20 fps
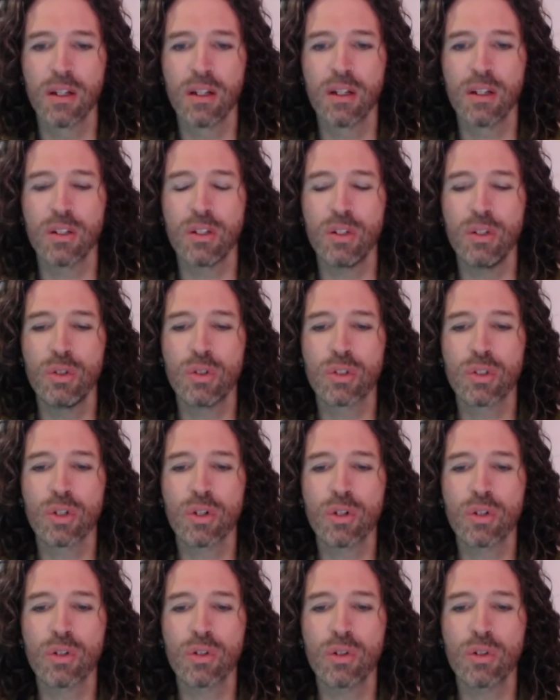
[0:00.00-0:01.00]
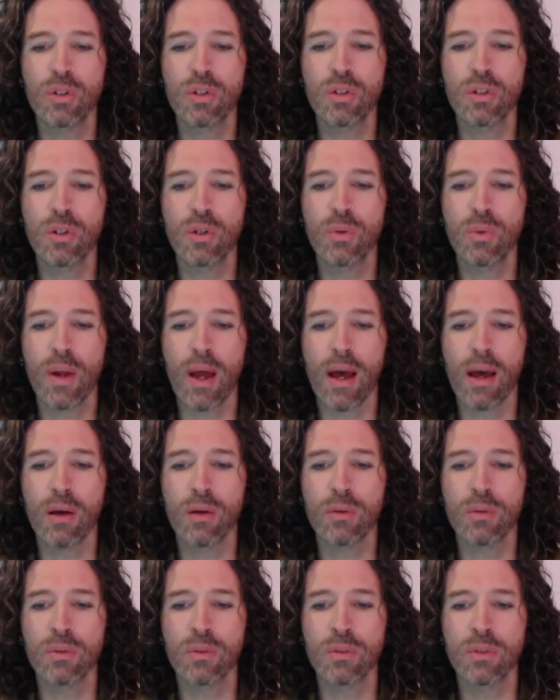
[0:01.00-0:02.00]
You circle
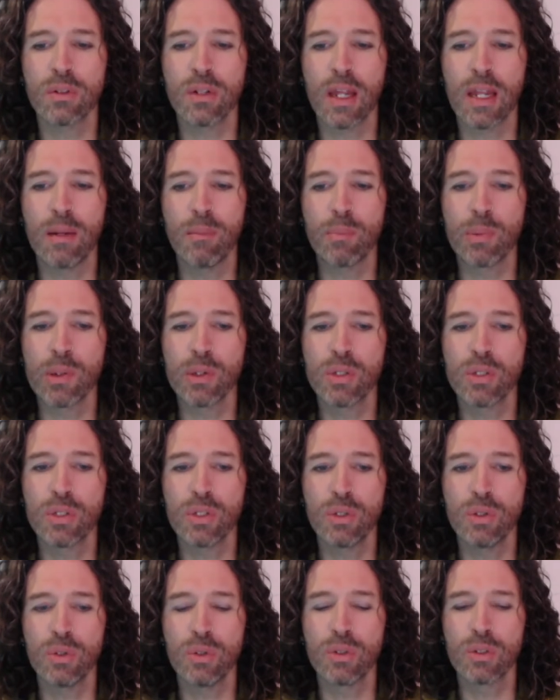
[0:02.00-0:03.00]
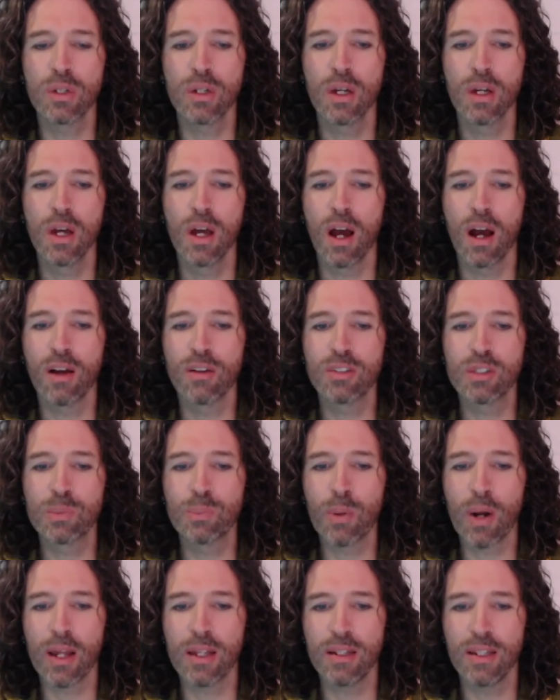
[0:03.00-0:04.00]
around in pursuit of
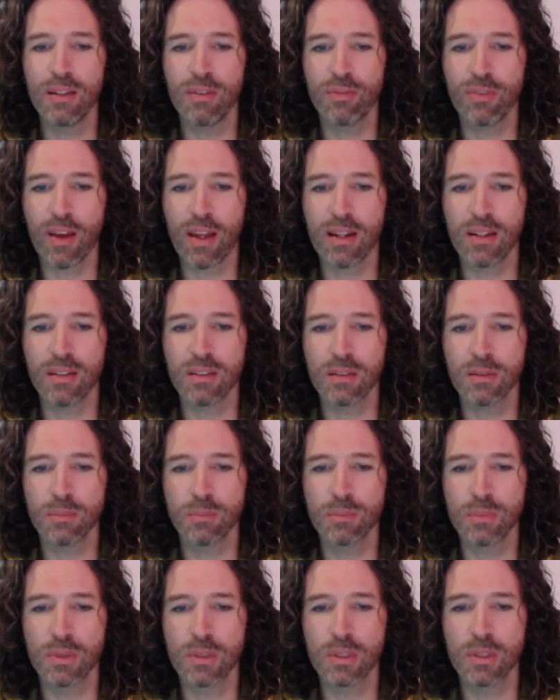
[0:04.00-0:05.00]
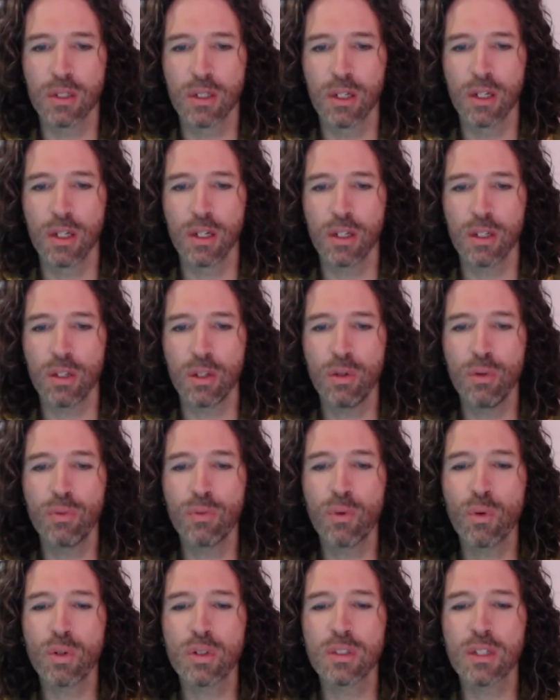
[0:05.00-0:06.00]
sprightly phantoms. You
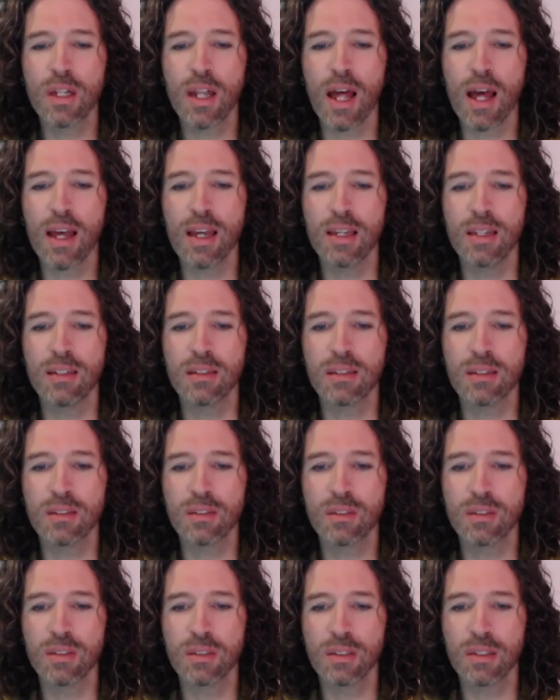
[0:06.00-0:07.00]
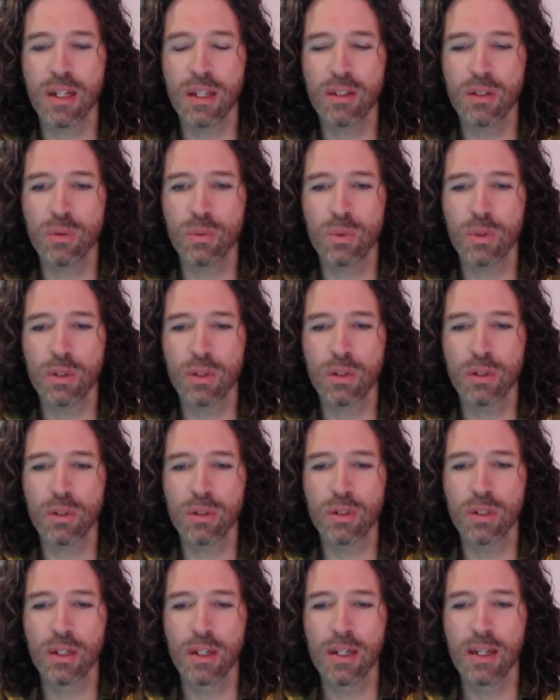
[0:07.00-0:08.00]
force light into the
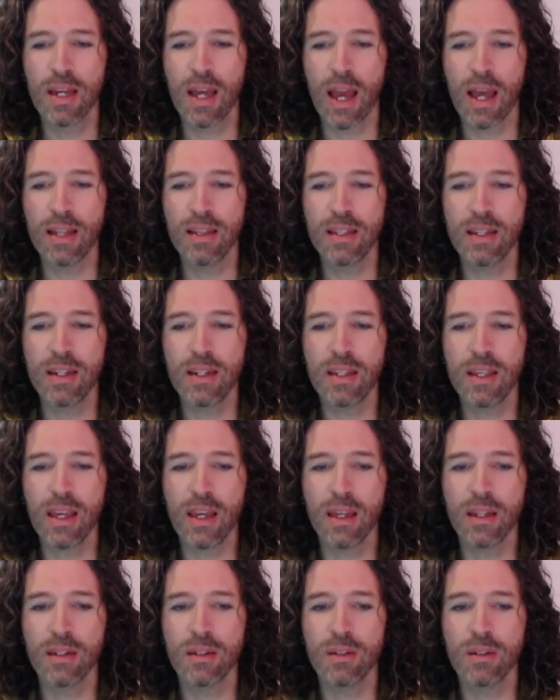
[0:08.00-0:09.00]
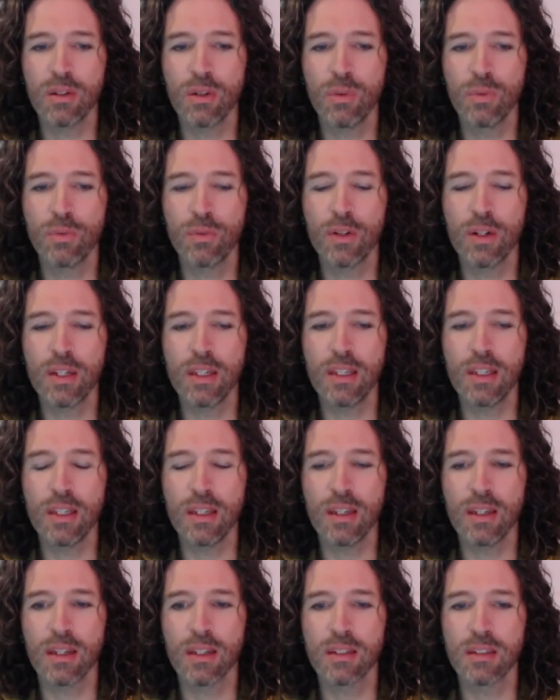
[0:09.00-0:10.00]
netherworld, and then again you
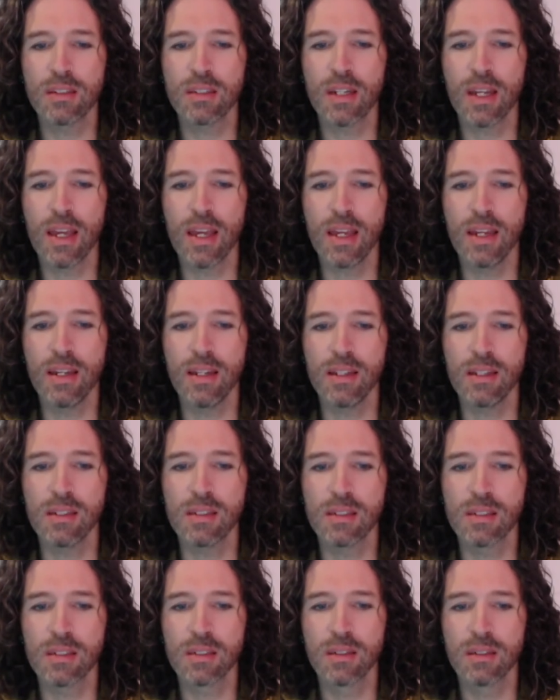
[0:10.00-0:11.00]
flee into Hades